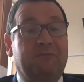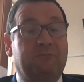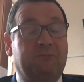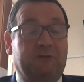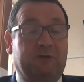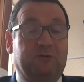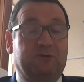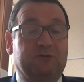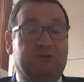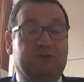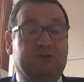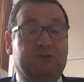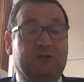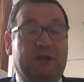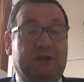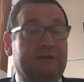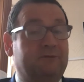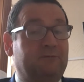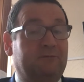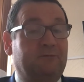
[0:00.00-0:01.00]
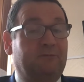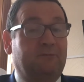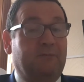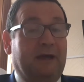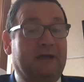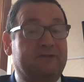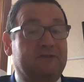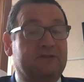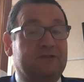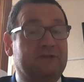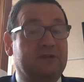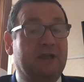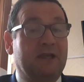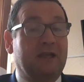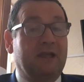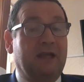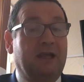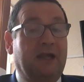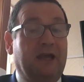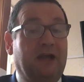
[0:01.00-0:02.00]
those maths
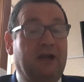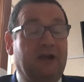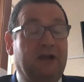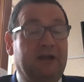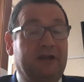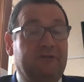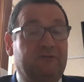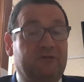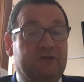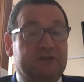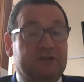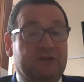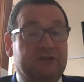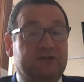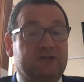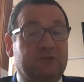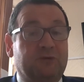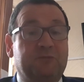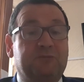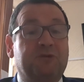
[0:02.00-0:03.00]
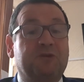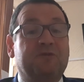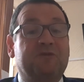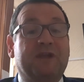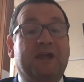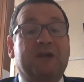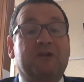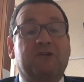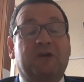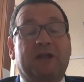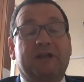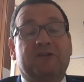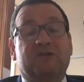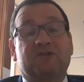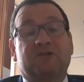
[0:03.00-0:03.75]
results to improve their grades.